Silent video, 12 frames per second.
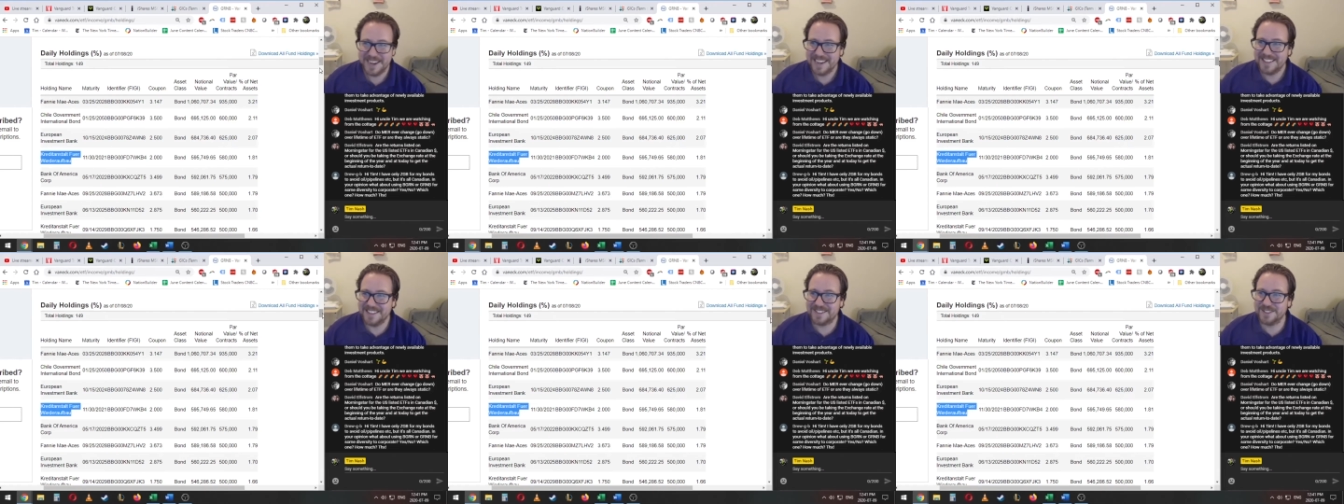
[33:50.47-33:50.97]

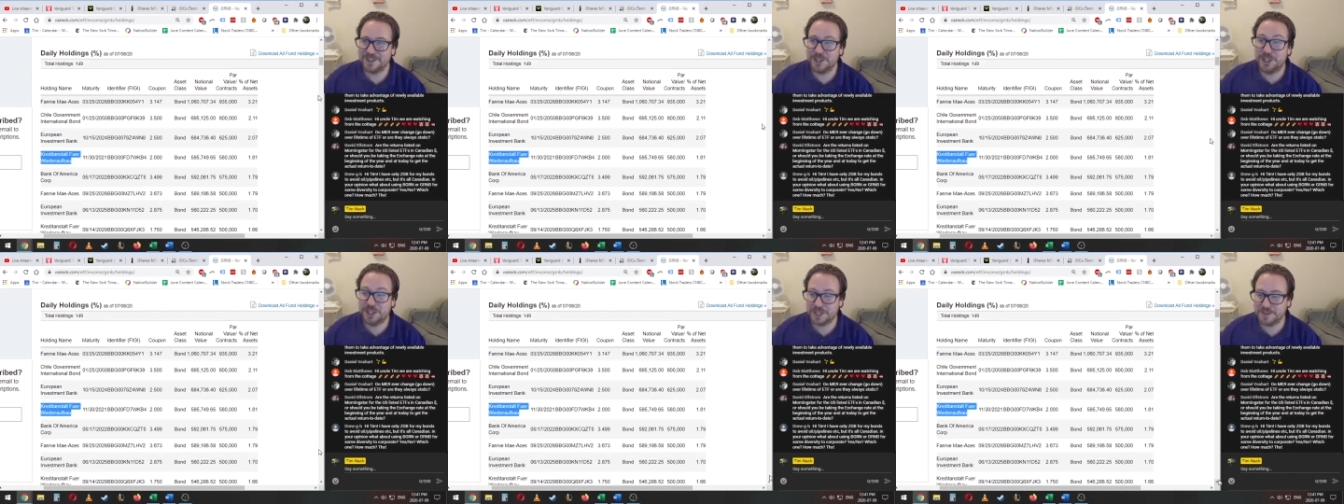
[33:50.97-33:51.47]
This is a
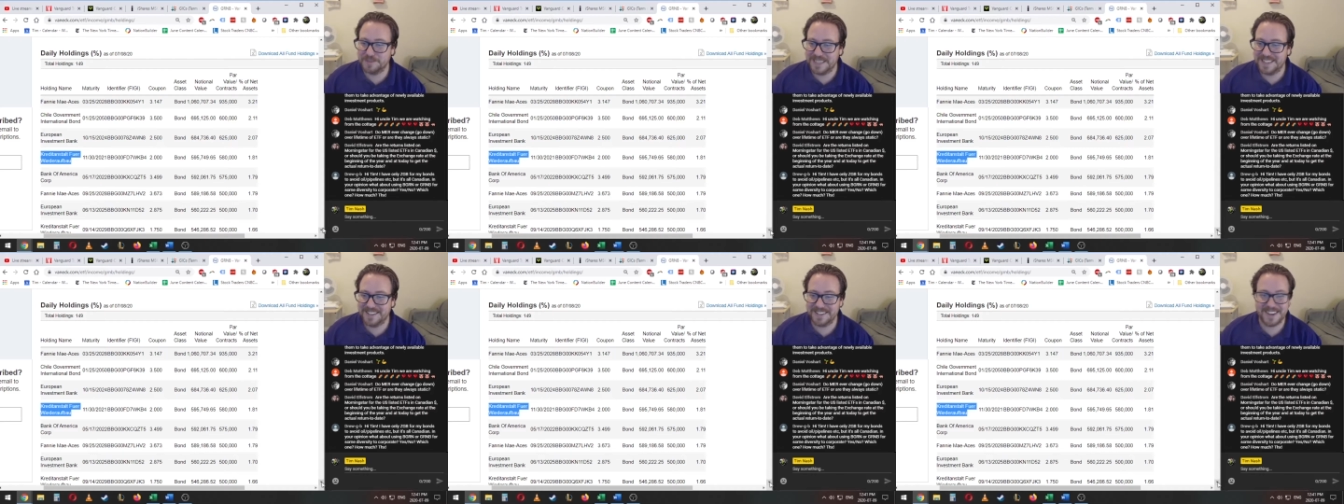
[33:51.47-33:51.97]

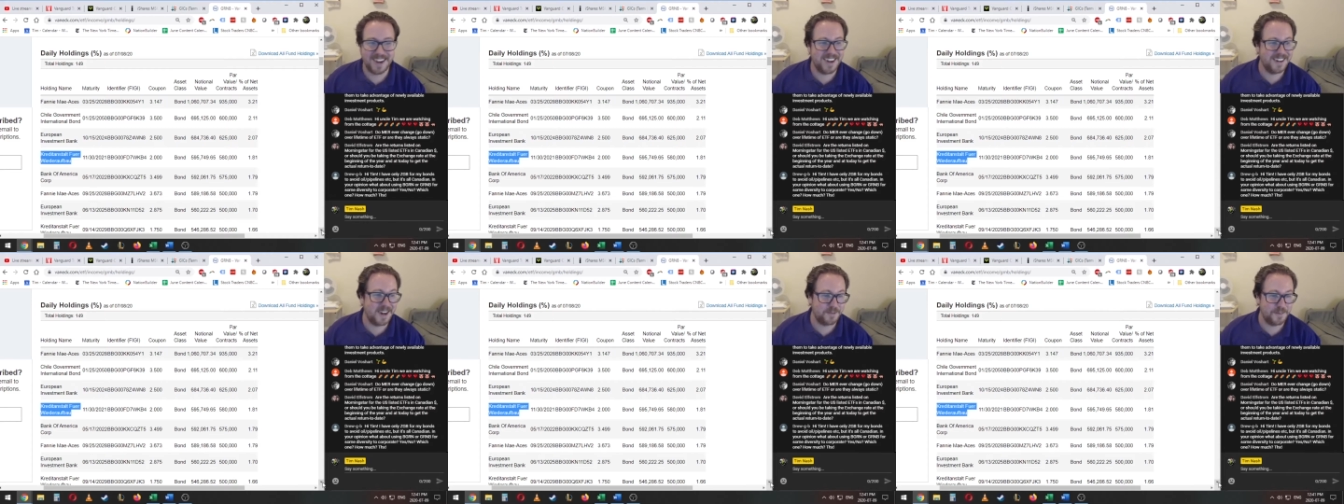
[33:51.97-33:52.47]
German
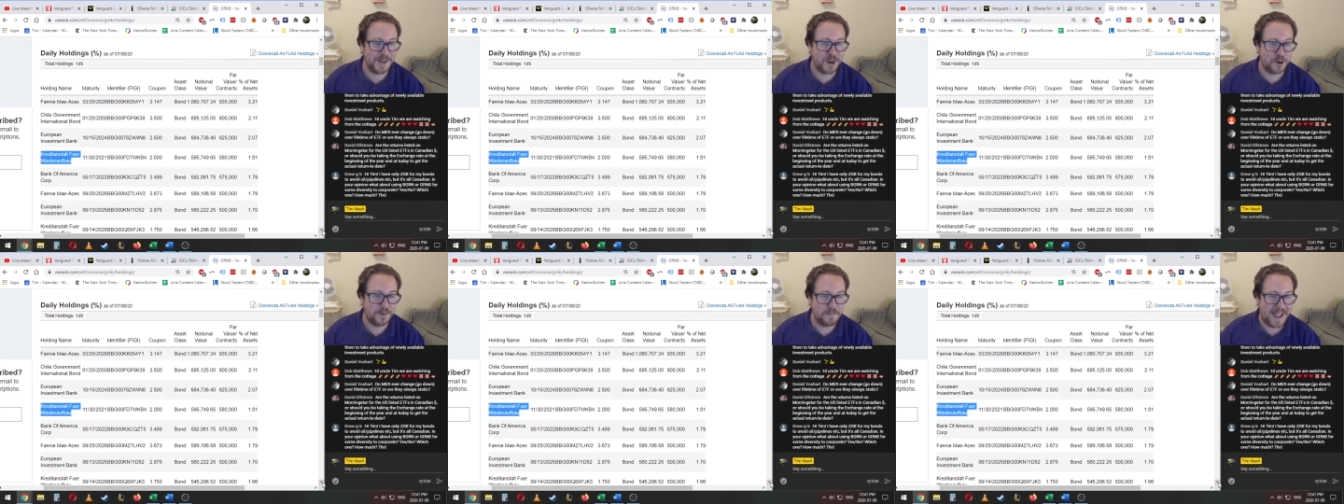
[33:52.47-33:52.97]

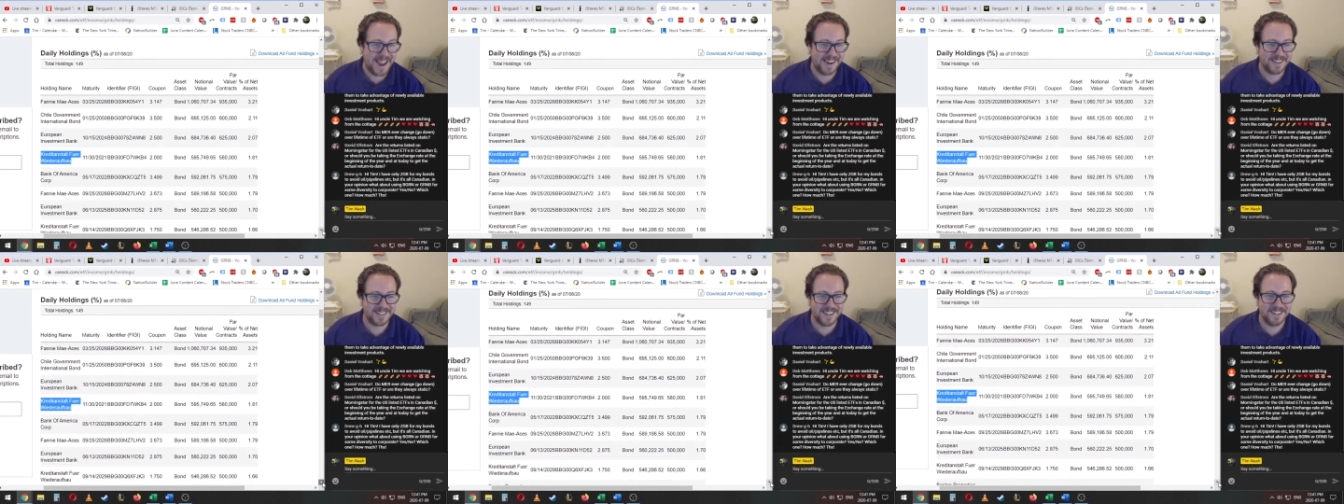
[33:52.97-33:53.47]
government-owned
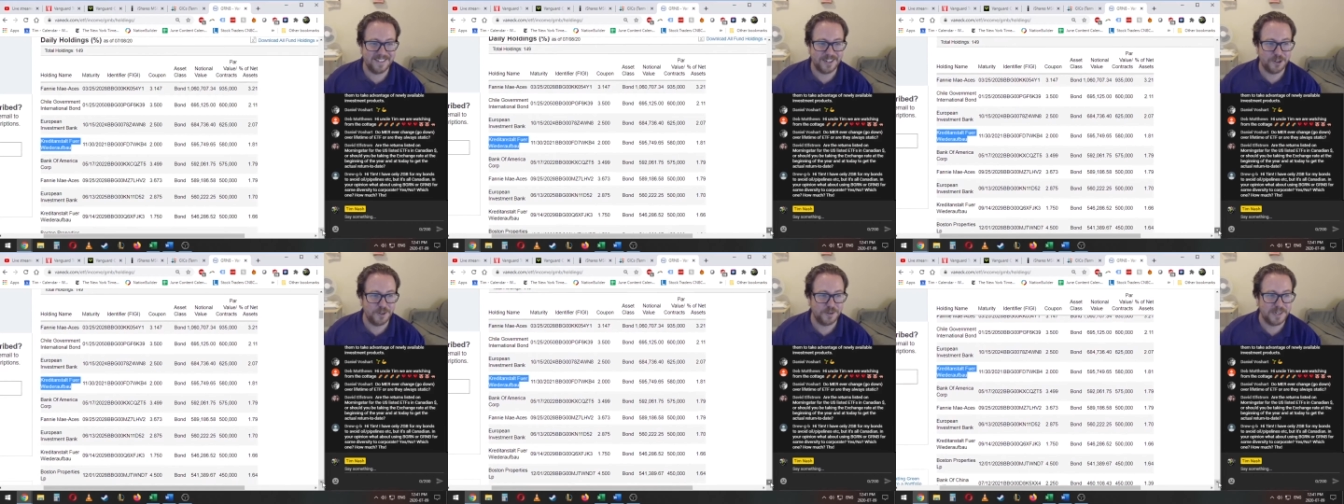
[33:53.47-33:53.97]
bank that has
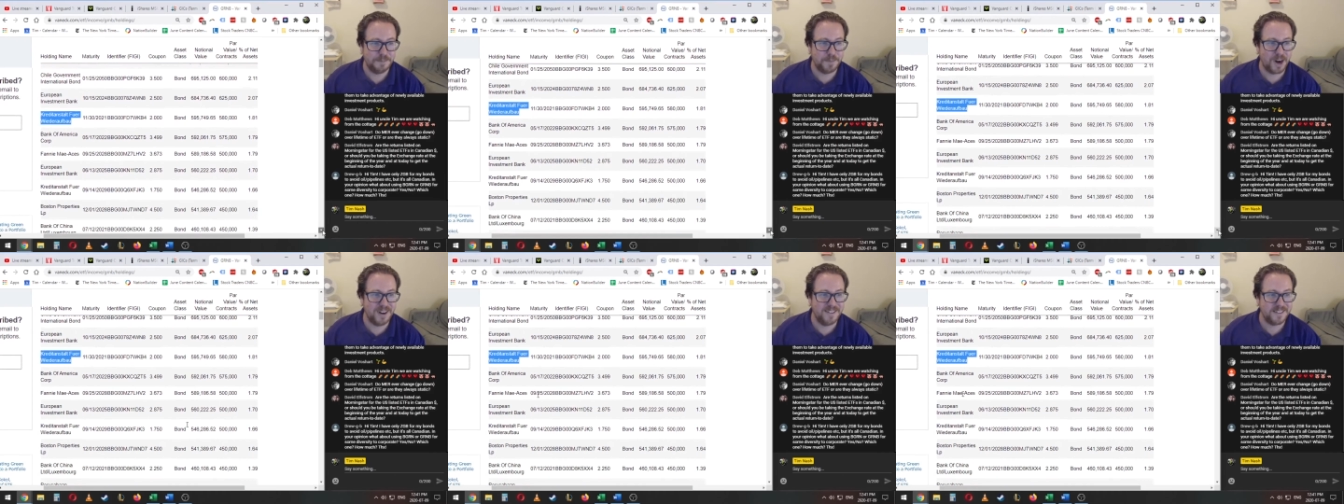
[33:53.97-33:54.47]
issued green
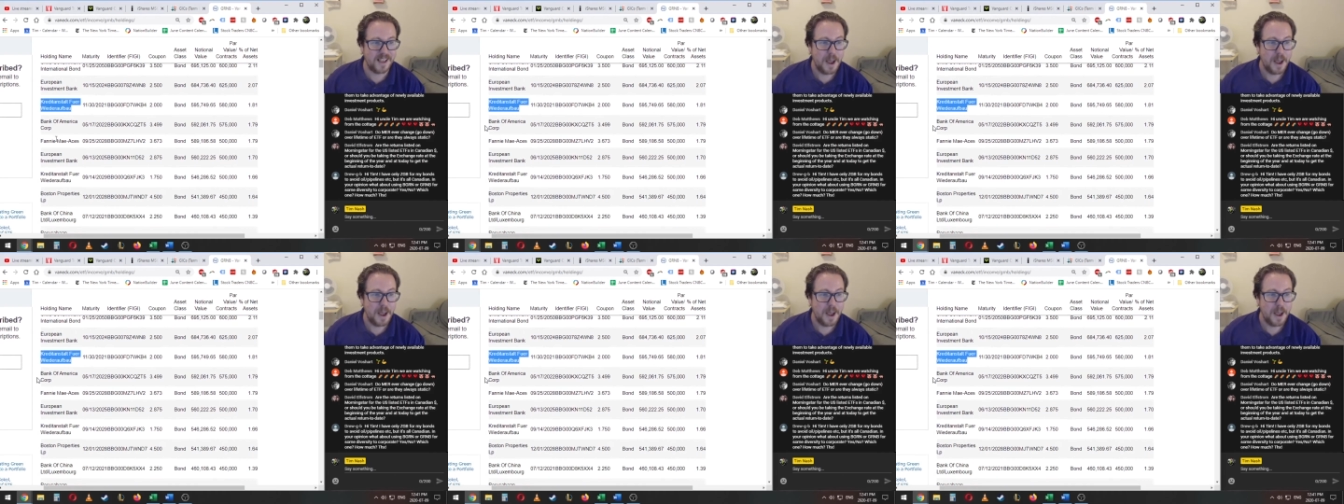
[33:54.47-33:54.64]
bonds.